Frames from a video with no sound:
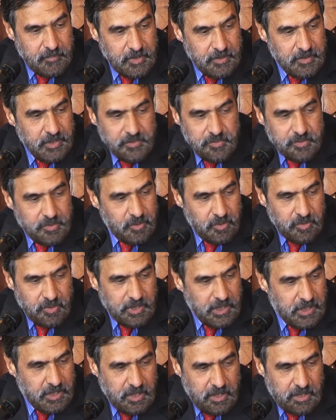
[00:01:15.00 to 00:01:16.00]
There's no
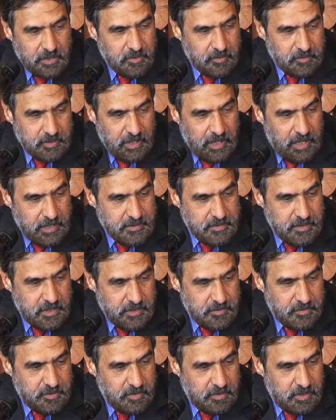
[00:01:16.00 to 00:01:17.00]
decade of the last
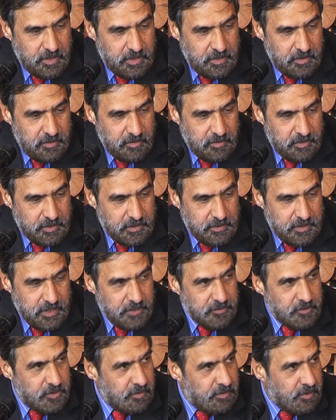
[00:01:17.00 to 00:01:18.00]
century or the
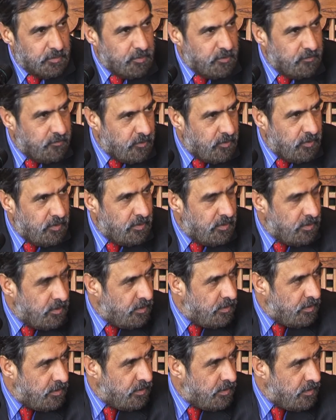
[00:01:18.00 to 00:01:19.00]
century before,
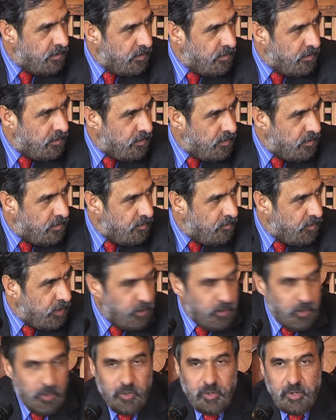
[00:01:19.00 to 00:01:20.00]
when
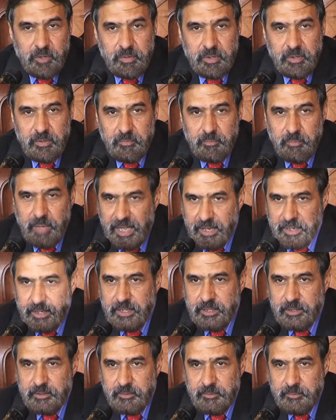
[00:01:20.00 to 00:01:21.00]
you look
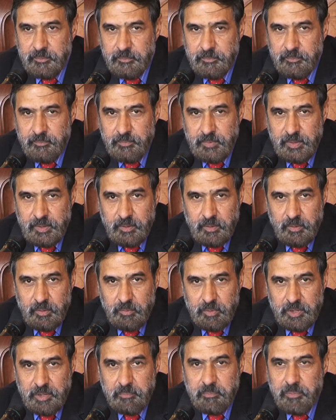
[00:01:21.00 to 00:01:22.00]
back,
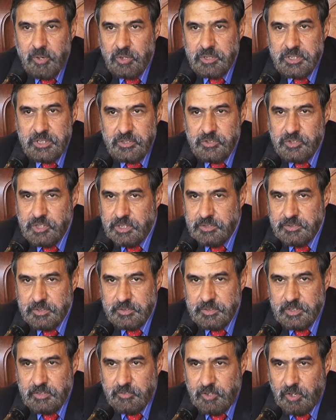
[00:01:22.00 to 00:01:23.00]
when important
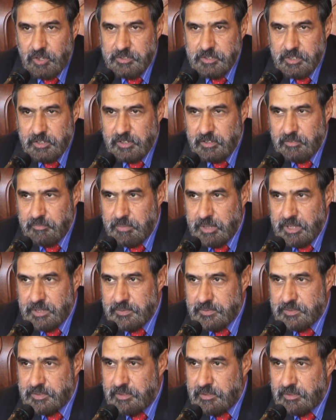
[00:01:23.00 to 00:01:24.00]
changes have not taken
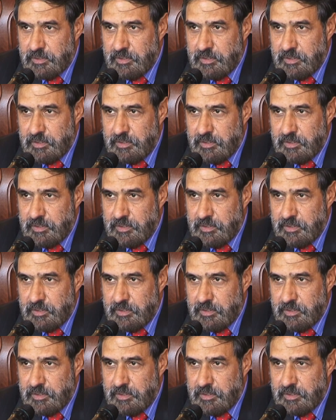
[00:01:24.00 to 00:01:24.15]
place.